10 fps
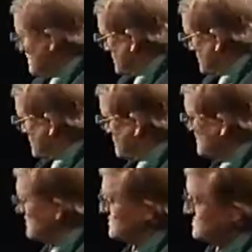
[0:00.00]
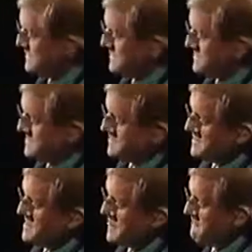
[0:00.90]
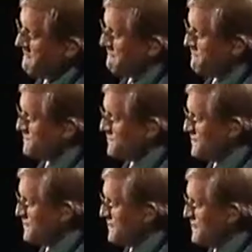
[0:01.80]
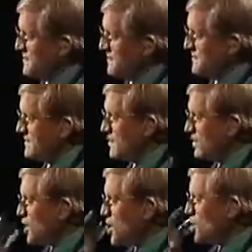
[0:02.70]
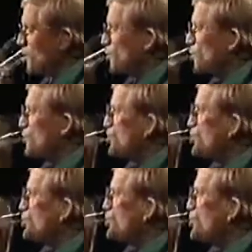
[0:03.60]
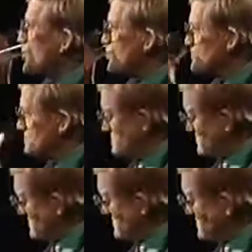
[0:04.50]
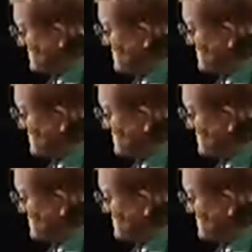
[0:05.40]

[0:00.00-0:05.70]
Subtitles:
and another show of yours, Die Frau in Schatten, in Los Angeles. That must have been a hell of a day for you.